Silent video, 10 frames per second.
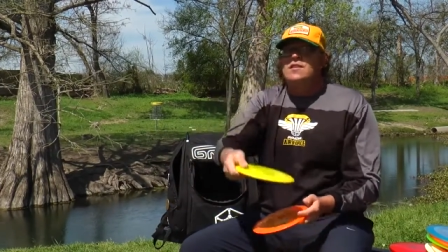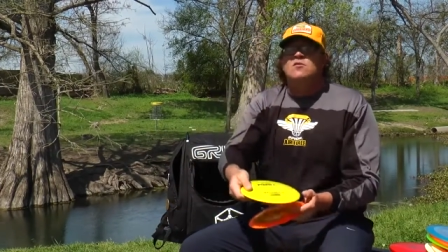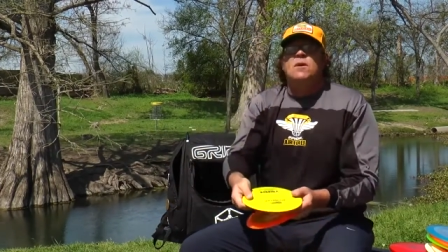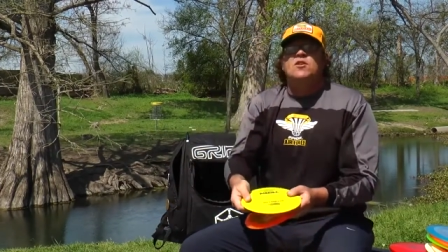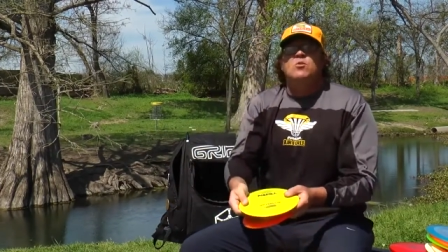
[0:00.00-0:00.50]

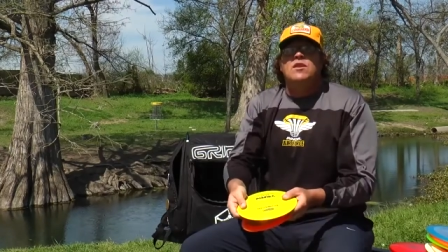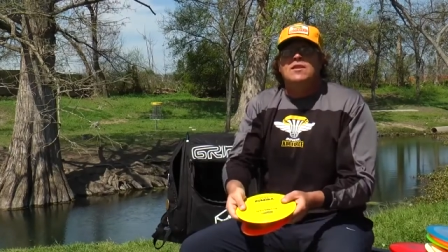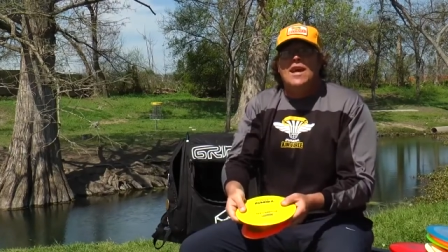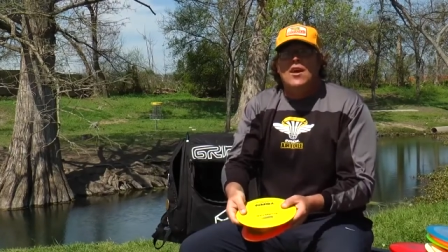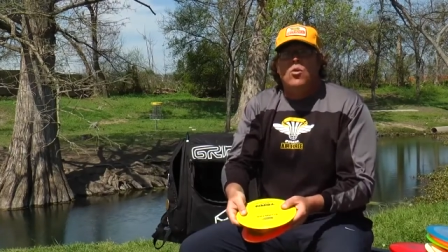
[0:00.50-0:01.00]
especially with the
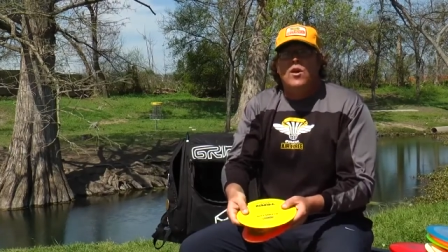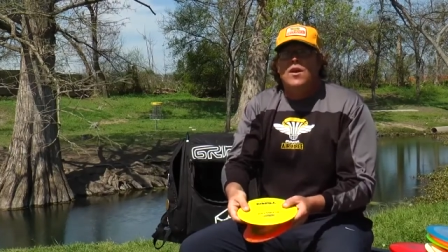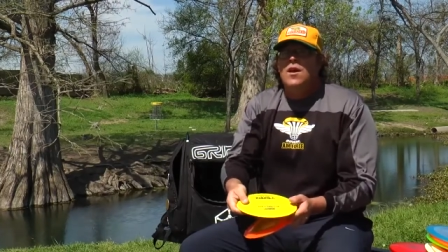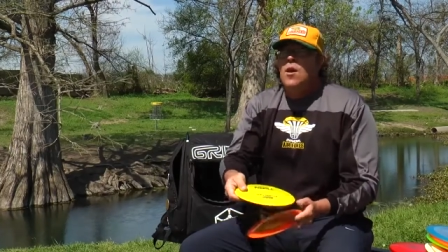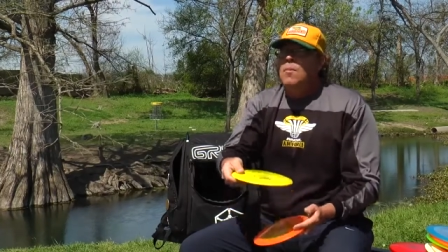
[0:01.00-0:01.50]

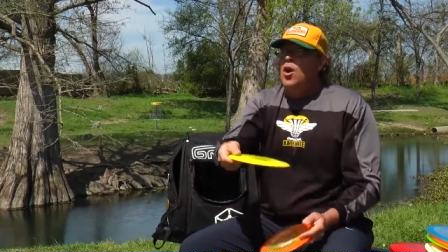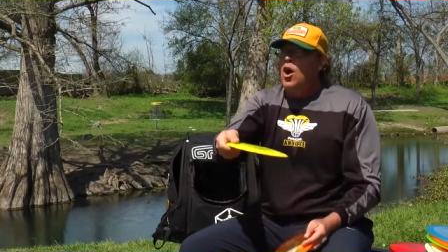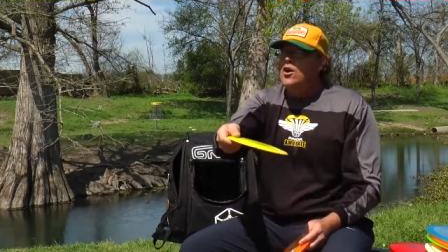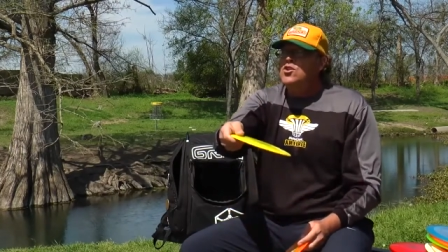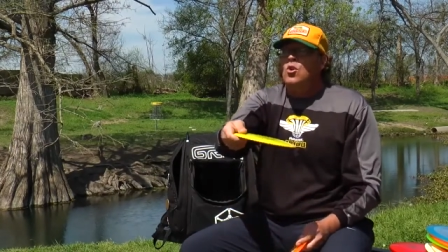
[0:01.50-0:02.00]
tailwind, but
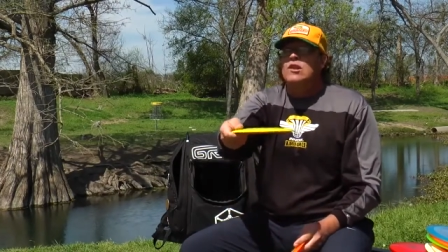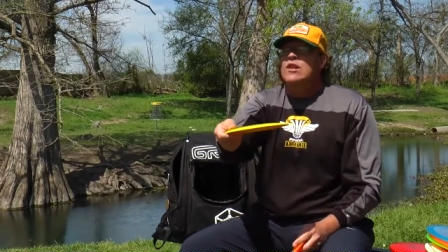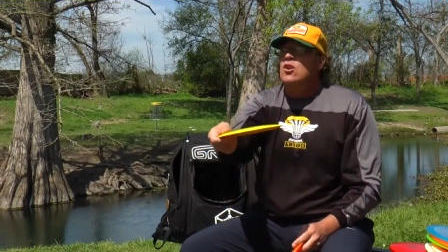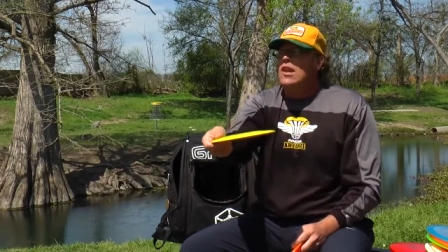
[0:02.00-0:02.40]
also a little